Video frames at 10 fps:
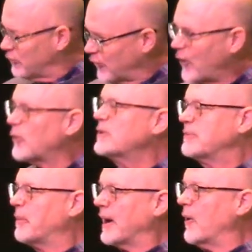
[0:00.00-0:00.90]

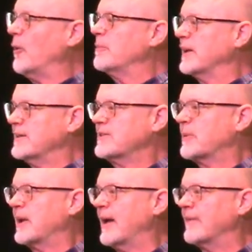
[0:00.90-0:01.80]
vote by all
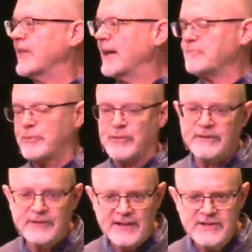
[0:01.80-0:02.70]
means. We have that
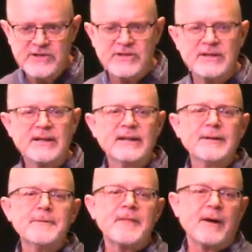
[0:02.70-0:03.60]
privilege,
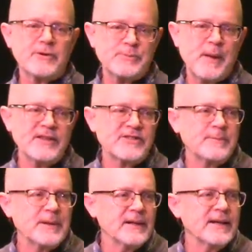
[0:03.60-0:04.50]
that
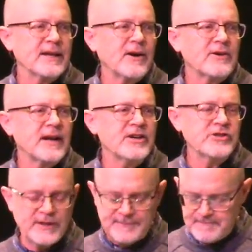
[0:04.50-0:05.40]
responsibility in our
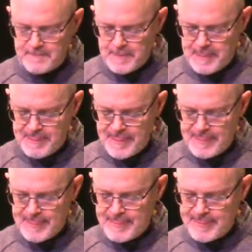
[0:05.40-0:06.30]
nation.
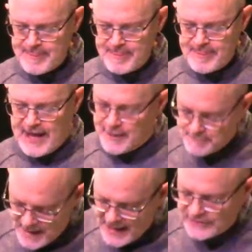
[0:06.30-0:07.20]

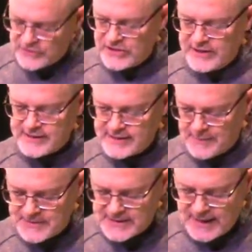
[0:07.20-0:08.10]
It matters in
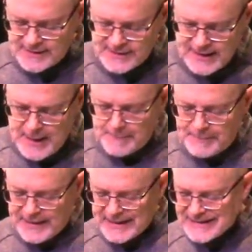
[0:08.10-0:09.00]
some sense,
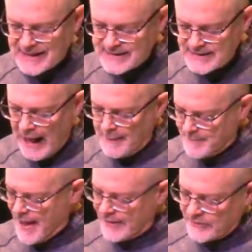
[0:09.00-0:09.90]
but it does
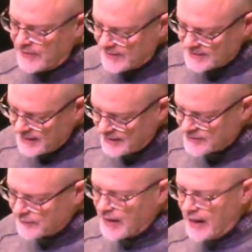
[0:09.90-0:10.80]
not matter in the
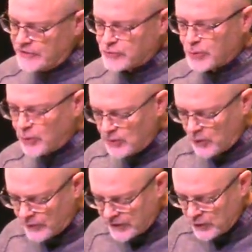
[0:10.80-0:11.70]
sense of God's
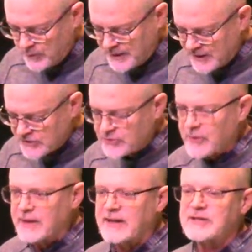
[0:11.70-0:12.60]
rule over human
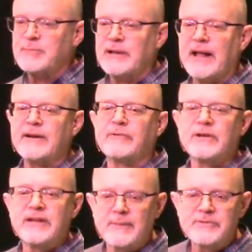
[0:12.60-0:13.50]
history and his plan of
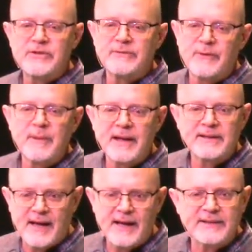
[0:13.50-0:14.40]
redemption for
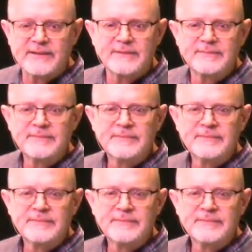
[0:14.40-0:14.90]
mankind.